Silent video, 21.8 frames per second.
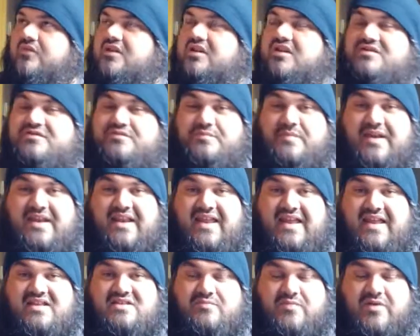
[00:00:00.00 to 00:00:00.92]
It was my
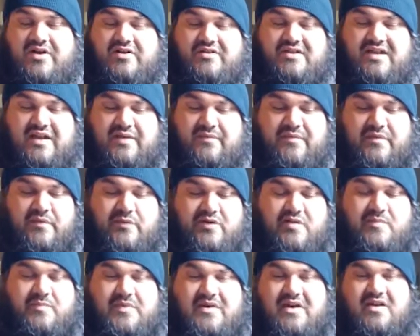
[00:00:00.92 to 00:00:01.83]
dad's birthday, and we went
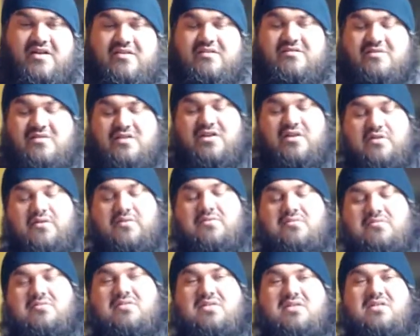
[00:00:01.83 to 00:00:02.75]
up there.
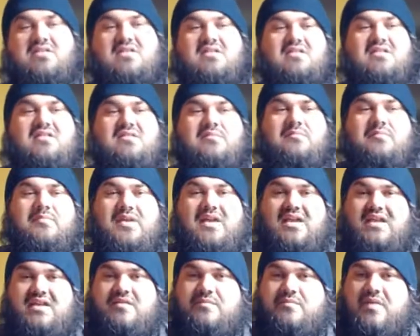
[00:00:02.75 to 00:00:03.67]

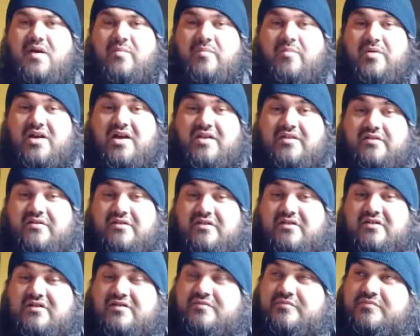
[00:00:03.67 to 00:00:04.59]
Me and my
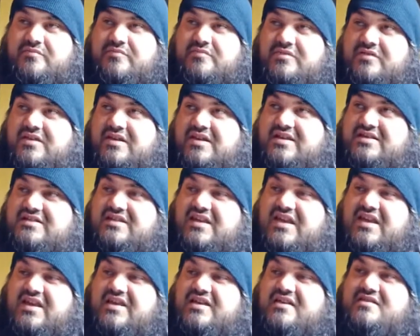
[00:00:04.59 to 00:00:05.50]
brother and his
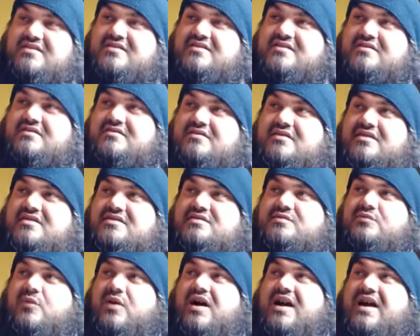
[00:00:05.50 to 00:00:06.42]
kids and his
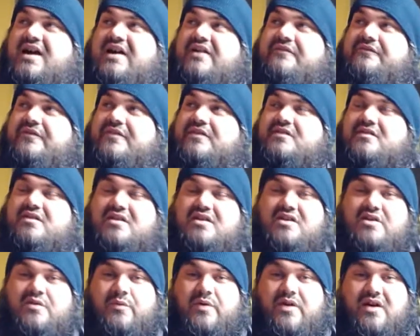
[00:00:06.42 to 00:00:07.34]
wife, and
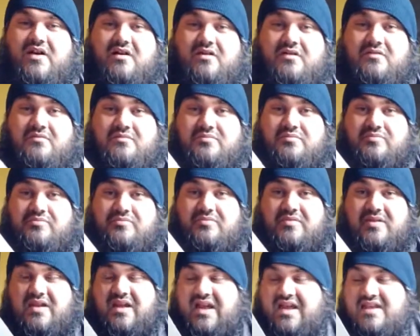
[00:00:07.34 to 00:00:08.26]
we all
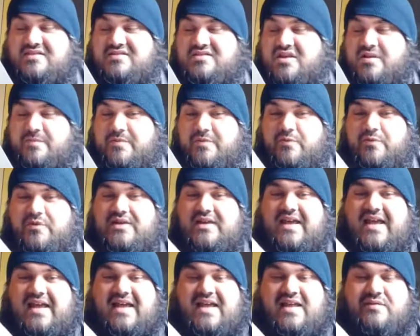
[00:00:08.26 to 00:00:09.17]
ate supper with
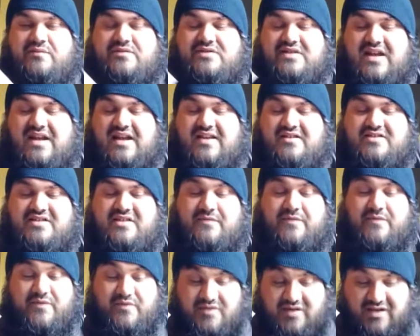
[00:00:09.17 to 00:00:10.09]
dad and was hanging out and stuff.
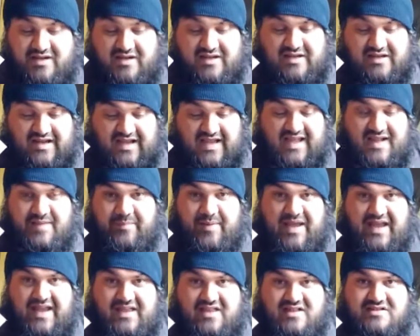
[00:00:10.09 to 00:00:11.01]
And I had a
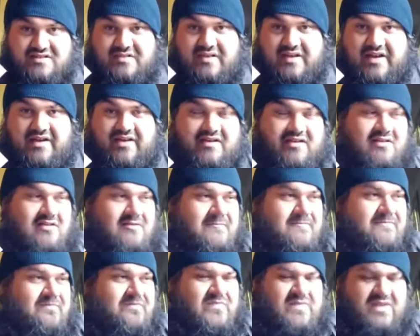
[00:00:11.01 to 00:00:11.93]
package there.
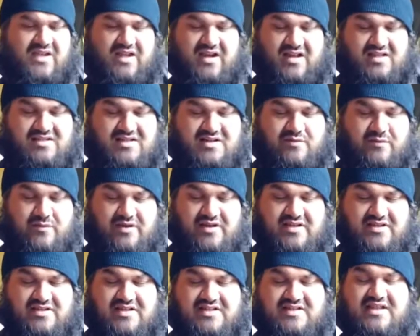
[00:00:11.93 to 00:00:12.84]
And I was like, what
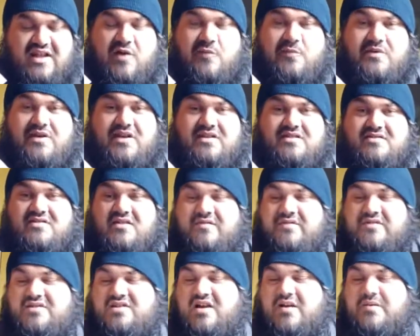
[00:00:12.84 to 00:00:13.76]
is this? And I opened it, it's all
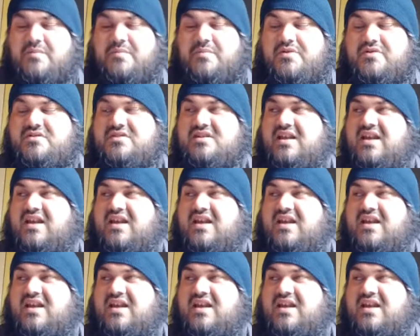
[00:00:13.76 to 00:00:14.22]
these comic books.